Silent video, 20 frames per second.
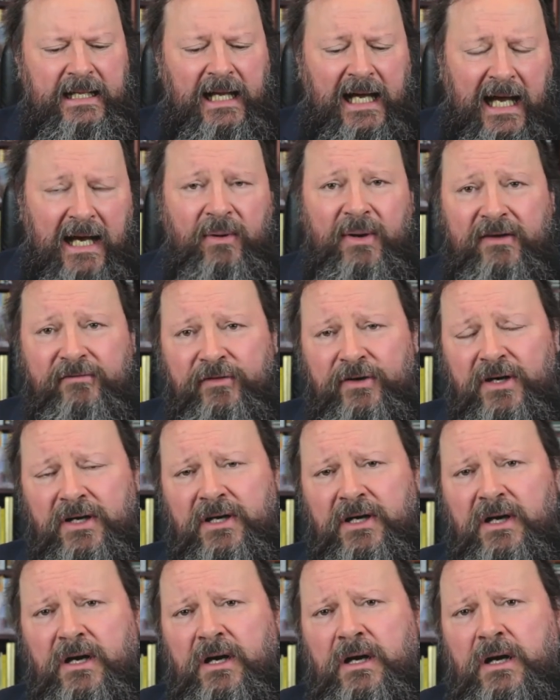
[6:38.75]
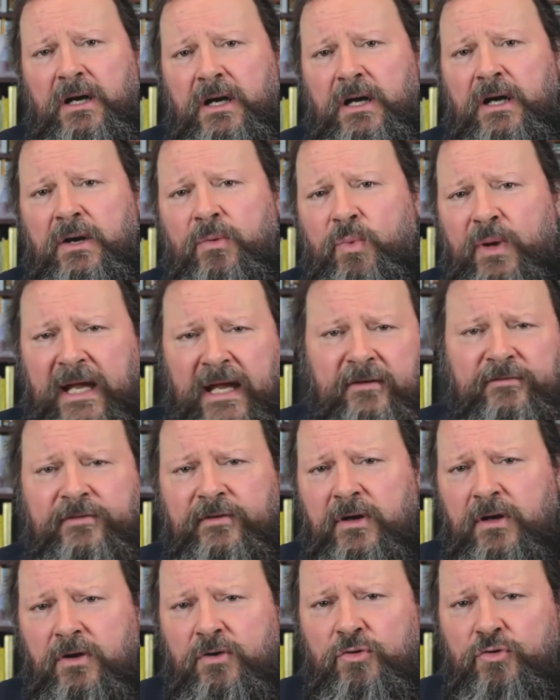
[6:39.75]
However, we have
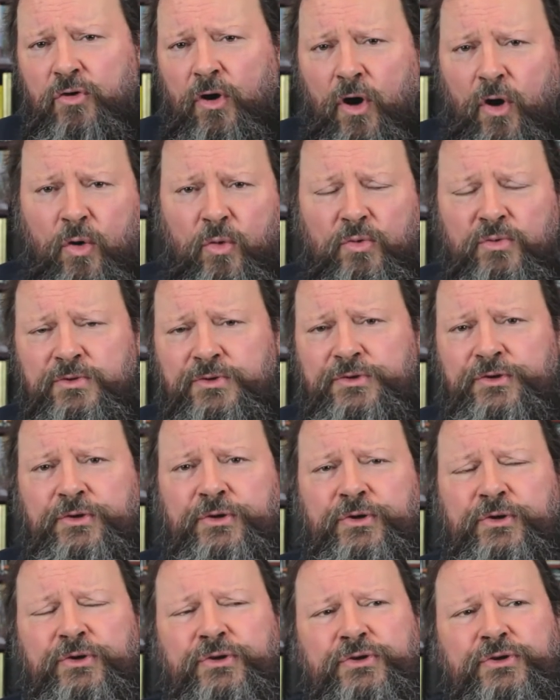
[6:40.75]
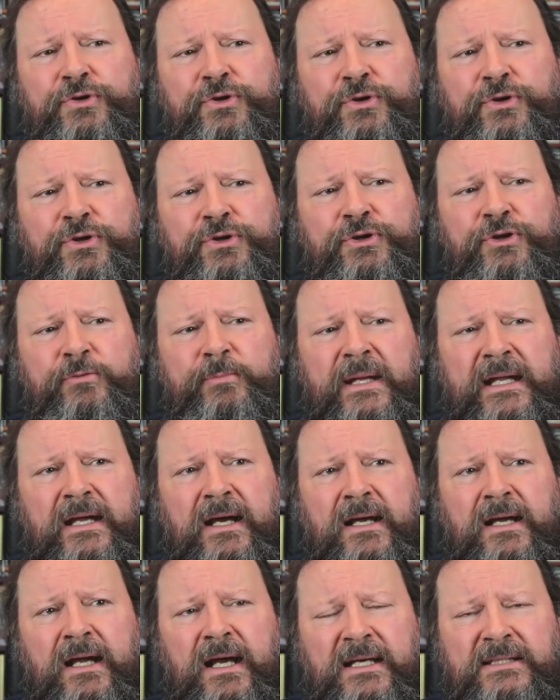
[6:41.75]
grown to be
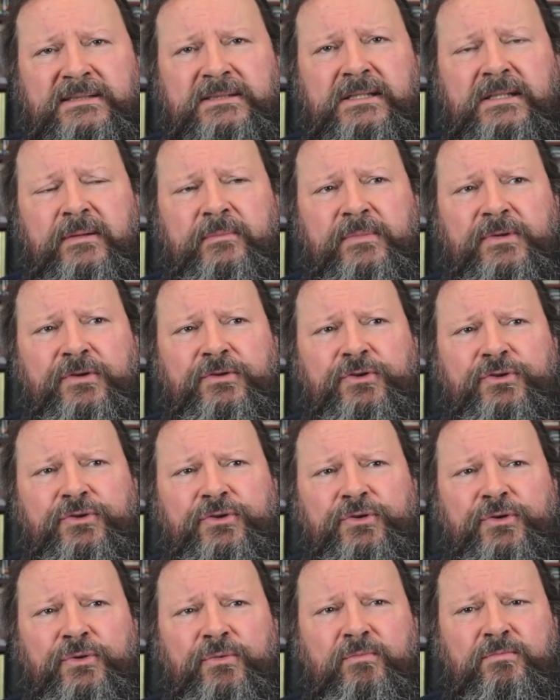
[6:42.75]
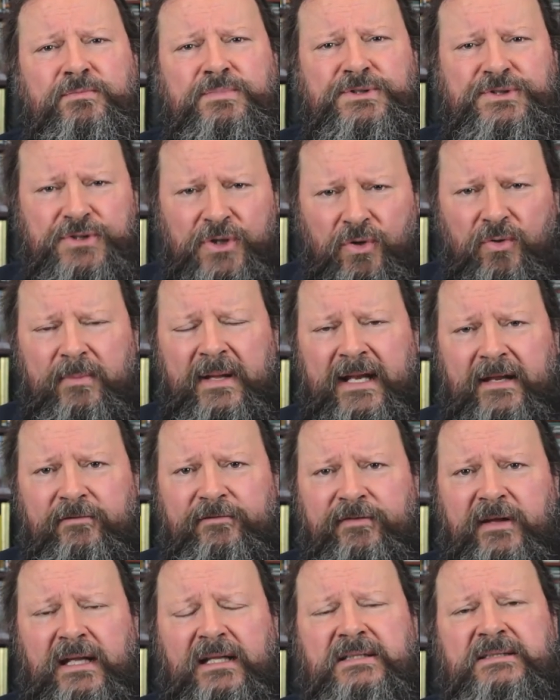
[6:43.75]
accustomed to so many
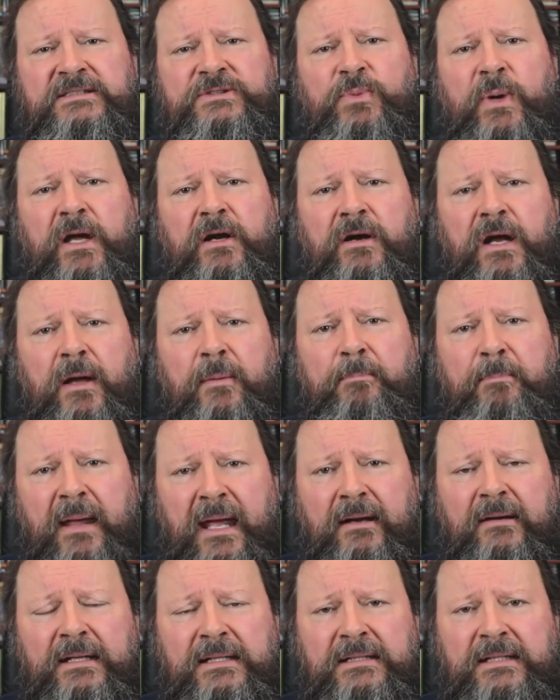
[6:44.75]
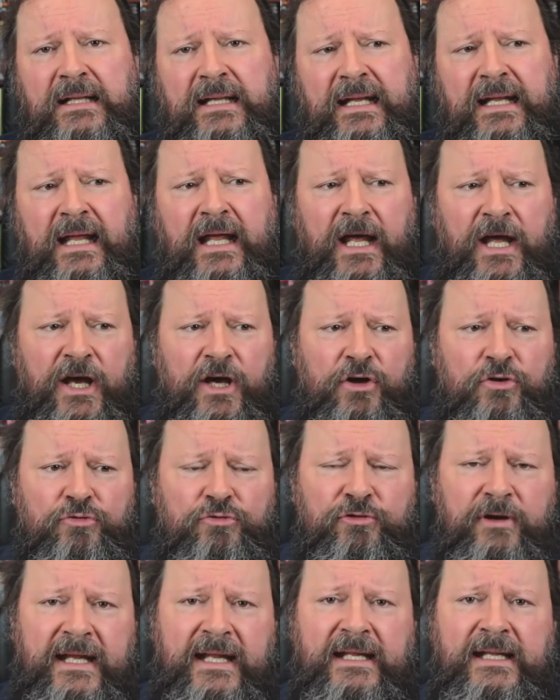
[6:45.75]
fields where apparently
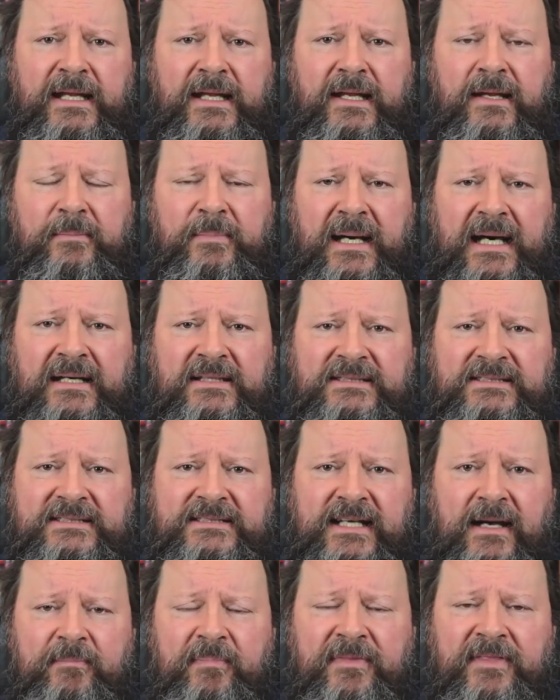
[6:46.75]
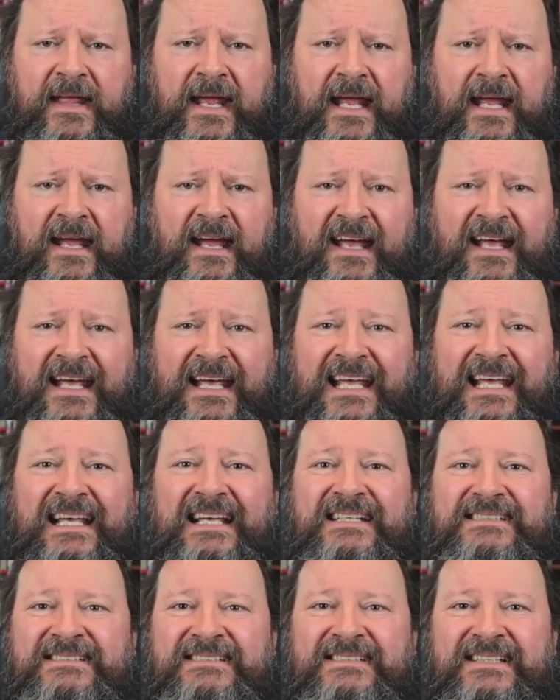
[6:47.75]
reading about something
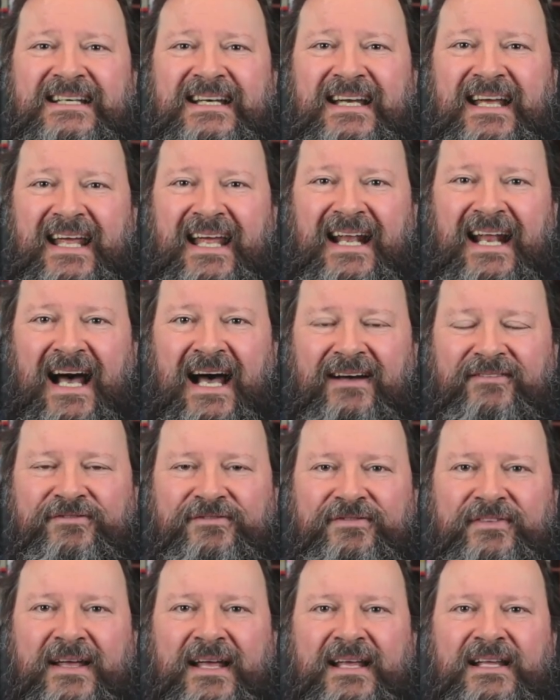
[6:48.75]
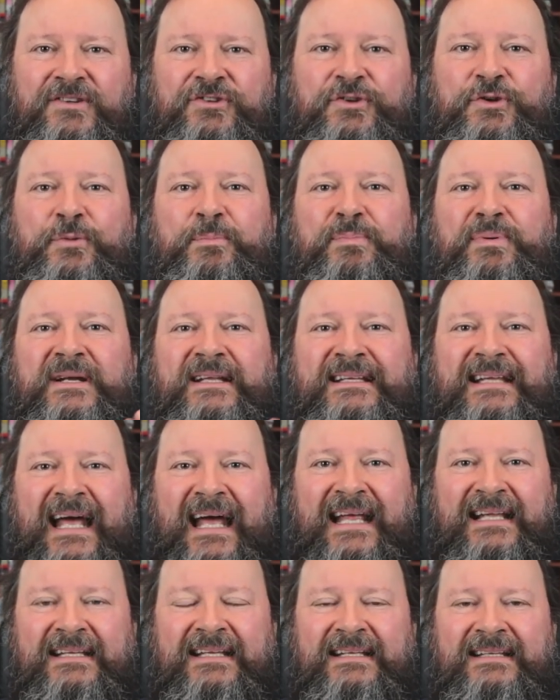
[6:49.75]
is enough to
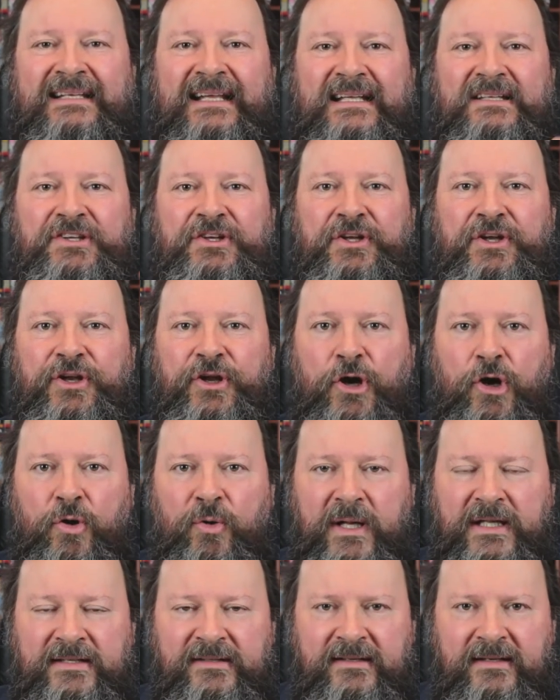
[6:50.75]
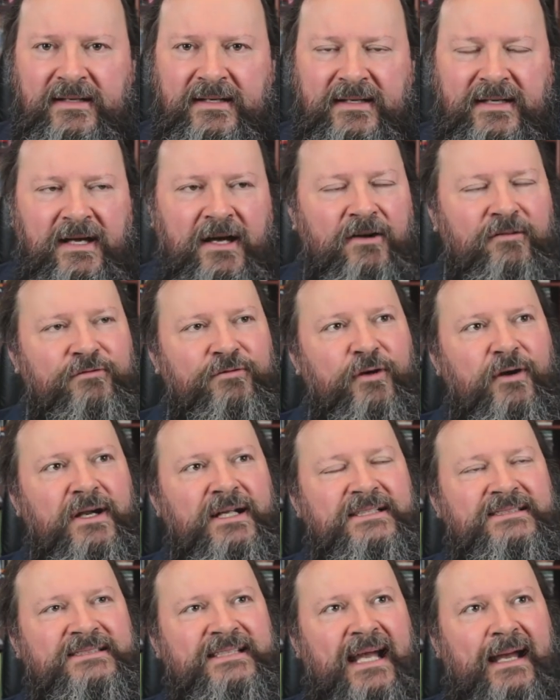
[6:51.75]
pretend that you know it. For
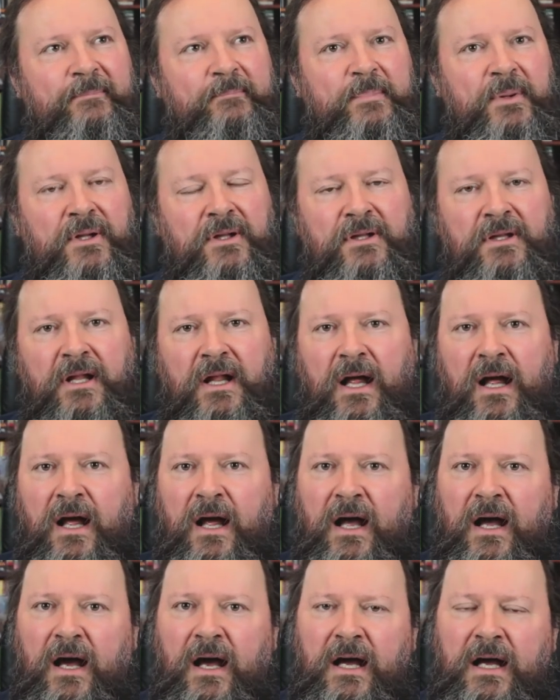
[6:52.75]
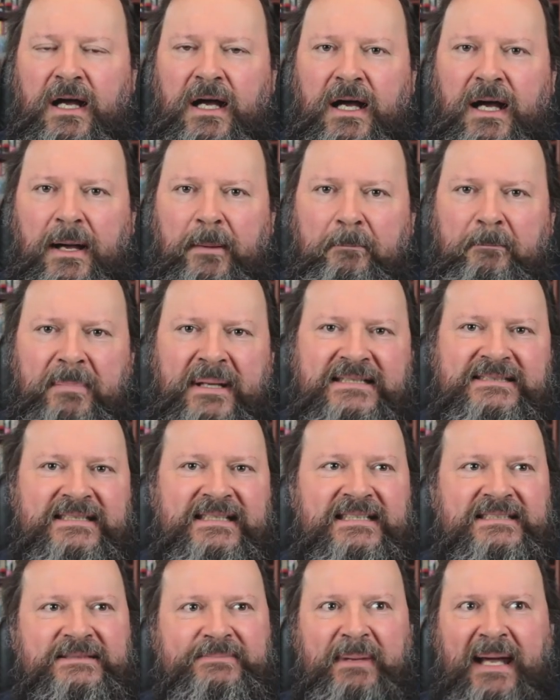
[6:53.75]
example,
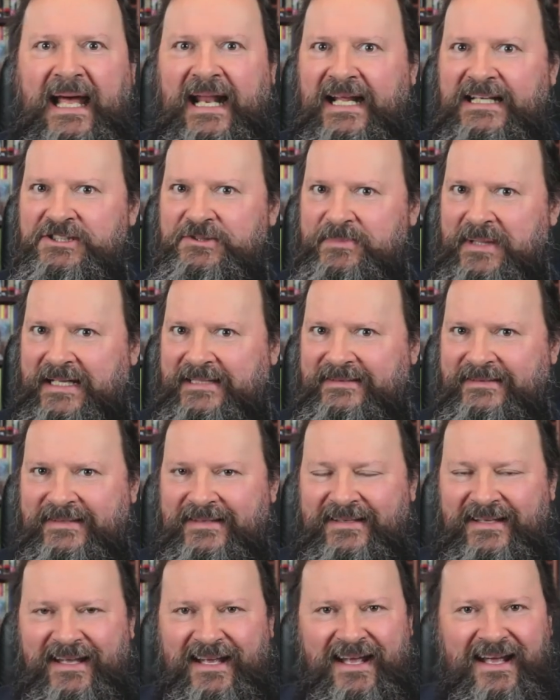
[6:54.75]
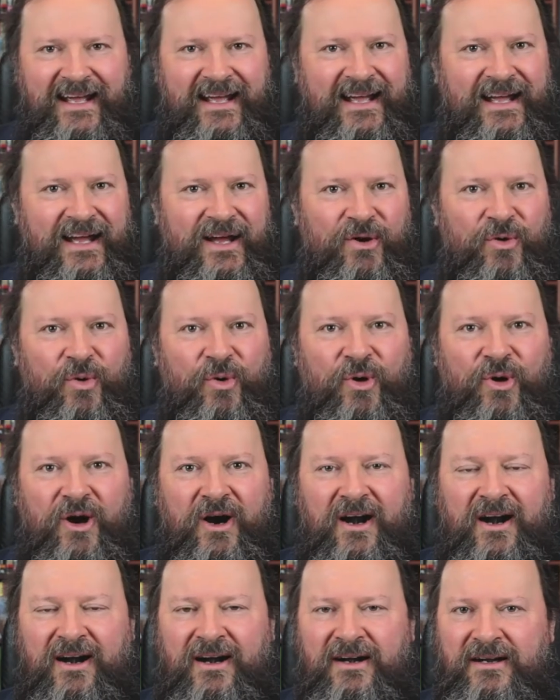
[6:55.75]
business management
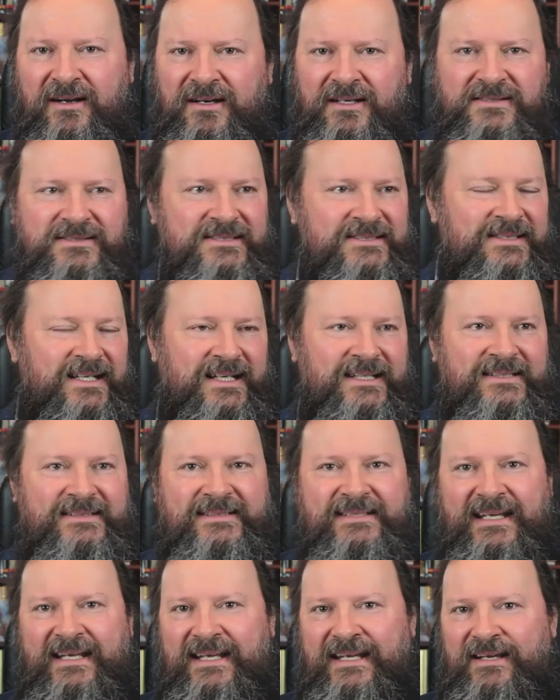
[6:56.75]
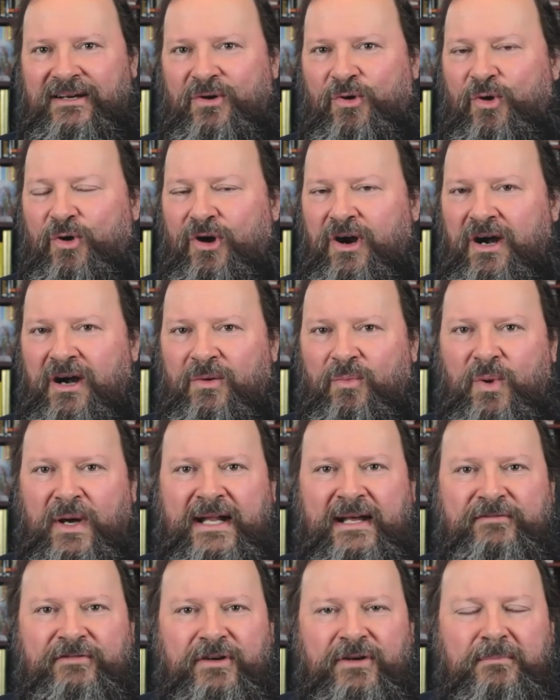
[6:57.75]
or consulting or
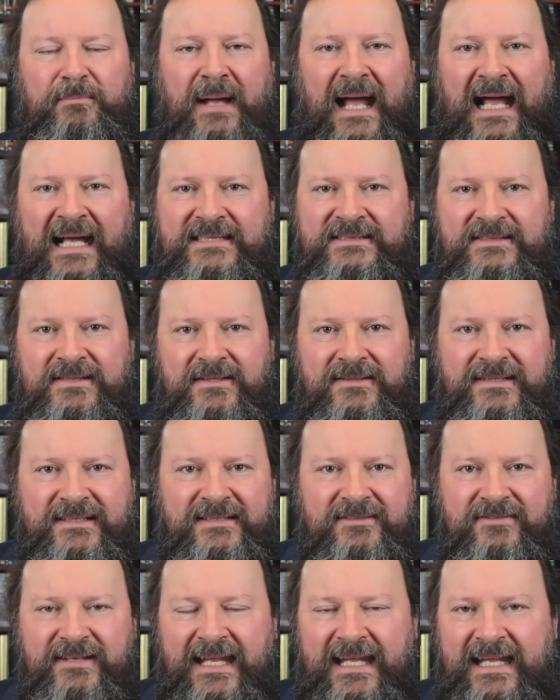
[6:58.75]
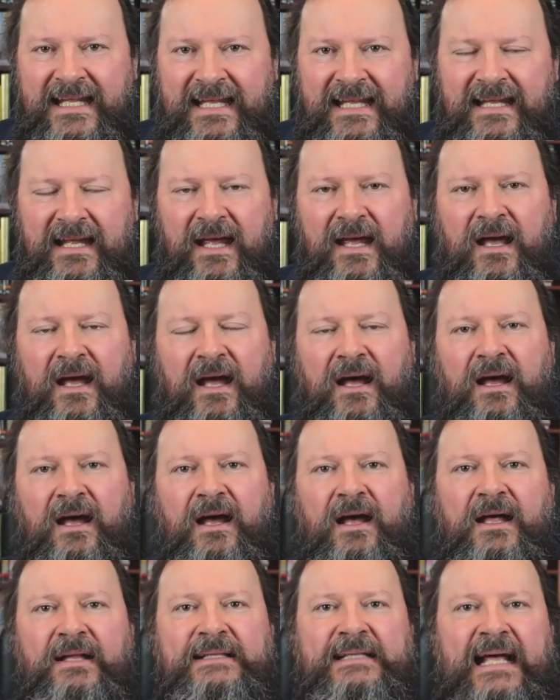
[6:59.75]
whatever master degree
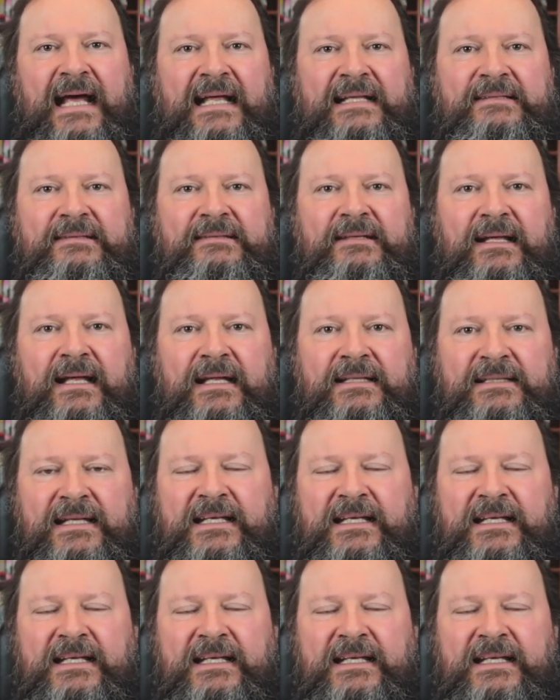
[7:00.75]
that